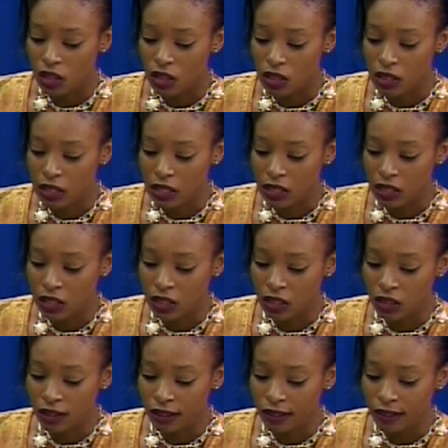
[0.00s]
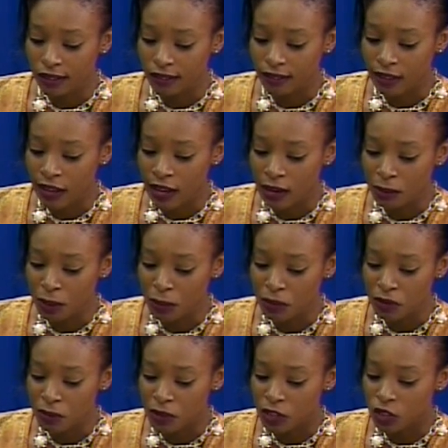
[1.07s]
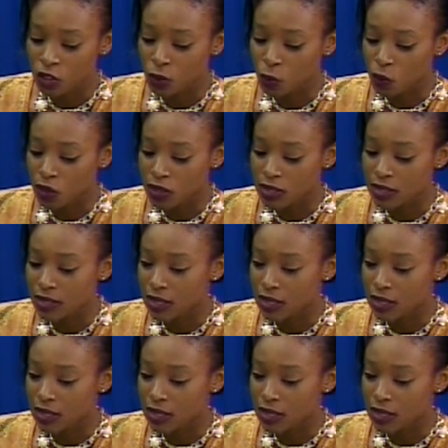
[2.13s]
The Guyana People's Militia was